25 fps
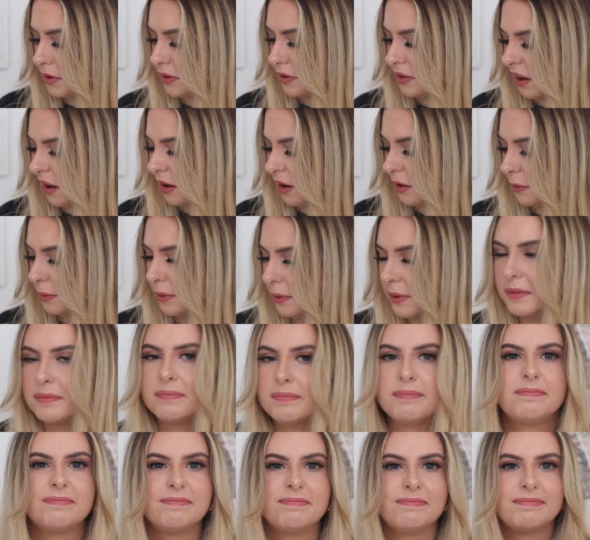so
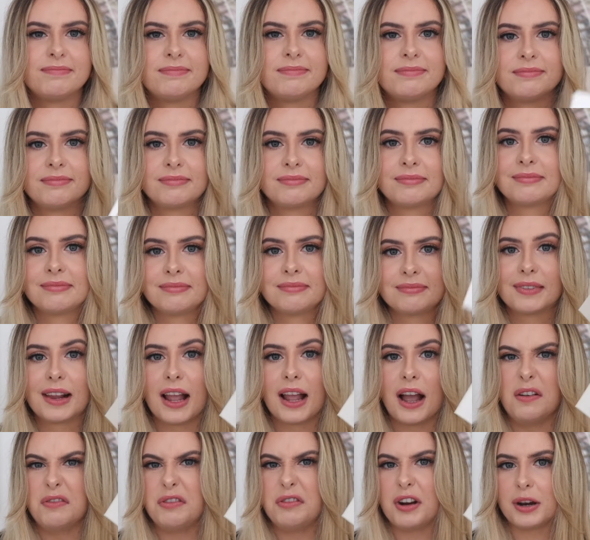
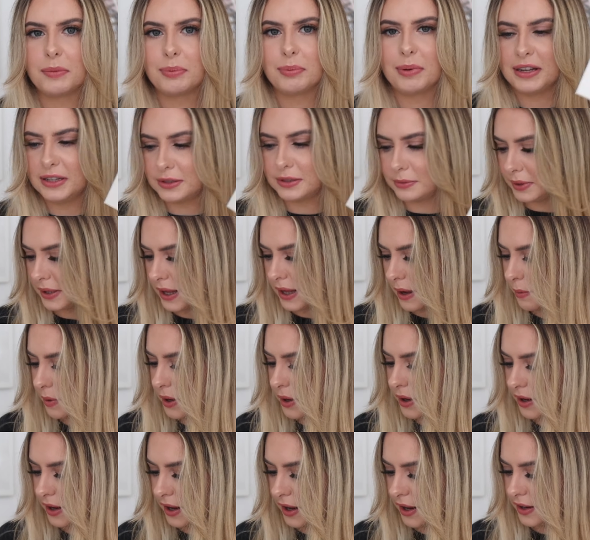I'm very pleased with that
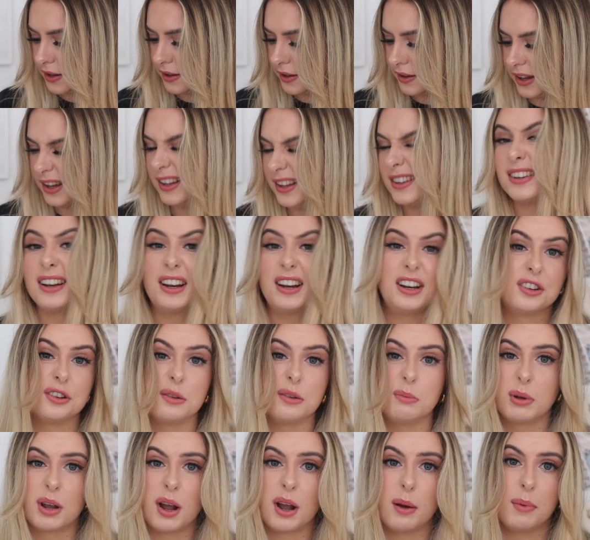one and it's literally
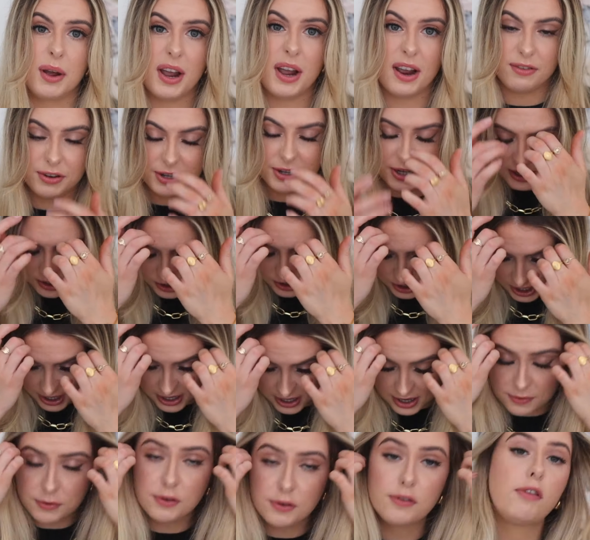become my everyday
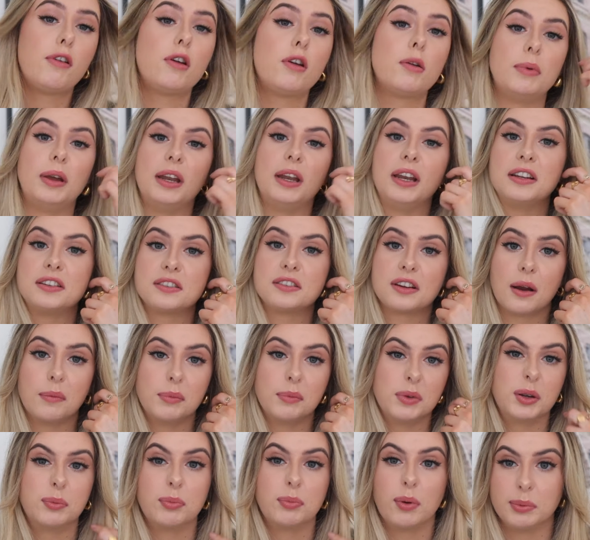chain. If you follow me on Instagram,
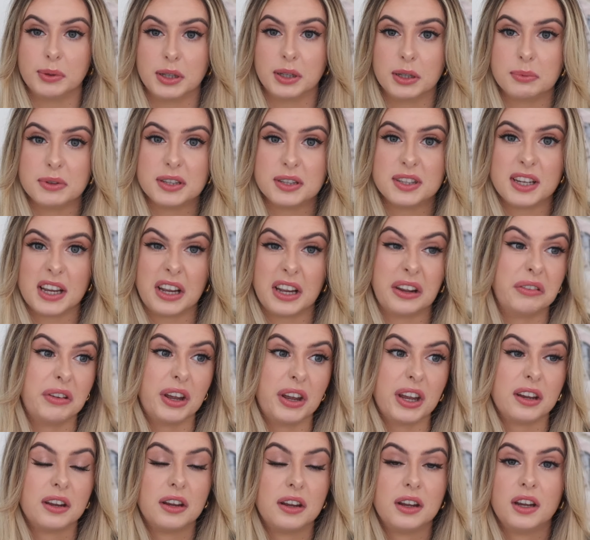you're probably gonna be sick of
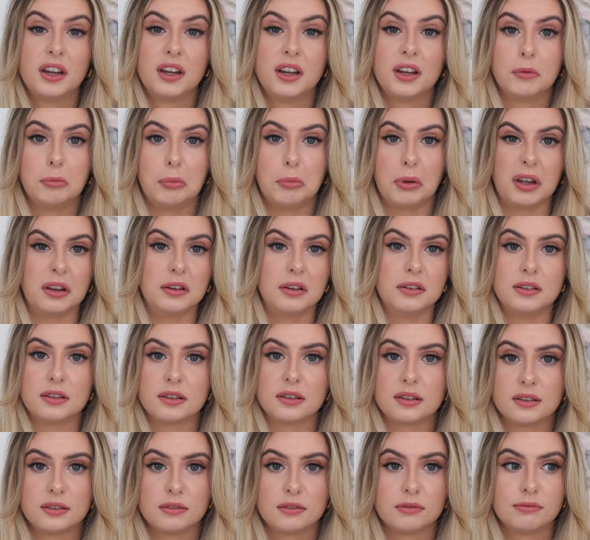it
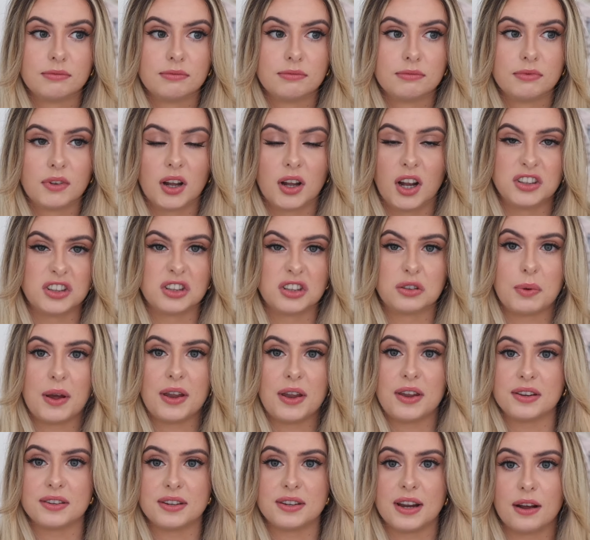because I just wear
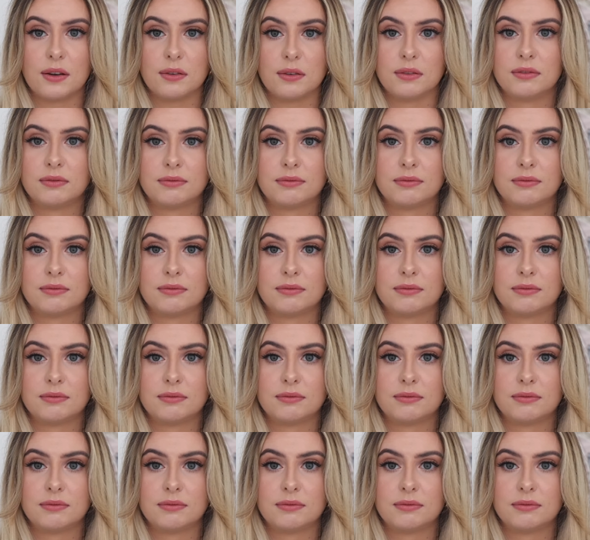this now.